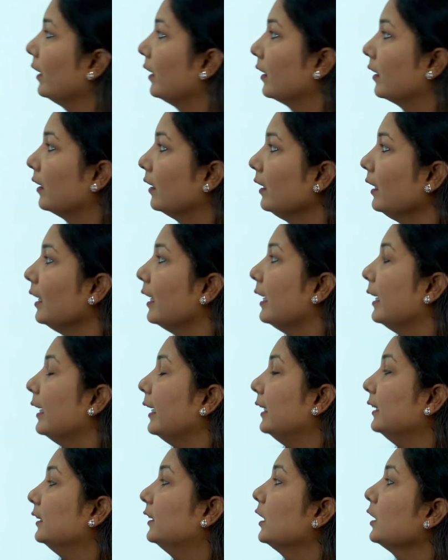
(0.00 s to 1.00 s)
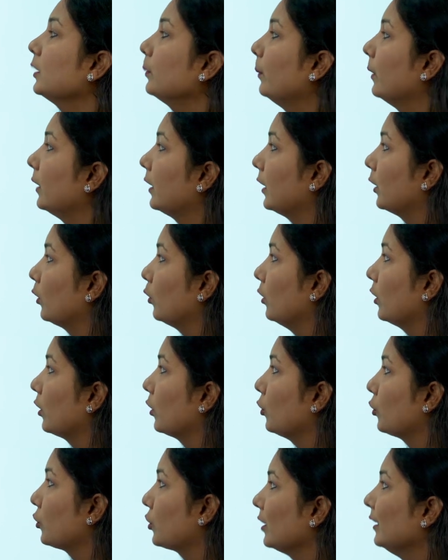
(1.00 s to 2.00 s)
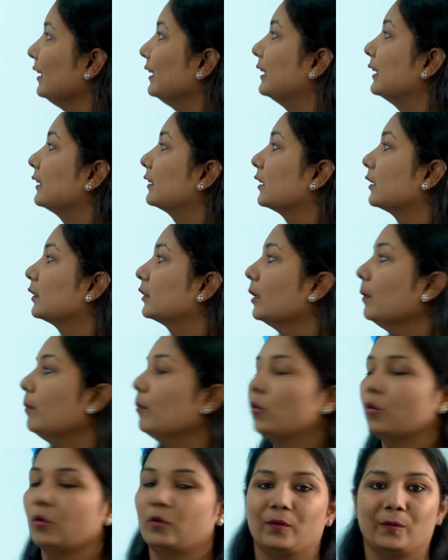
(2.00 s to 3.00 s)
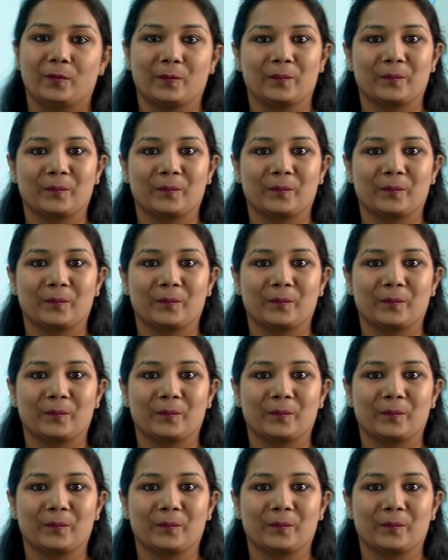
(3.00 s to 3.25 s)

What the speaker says: here in this particular question, this is the mode,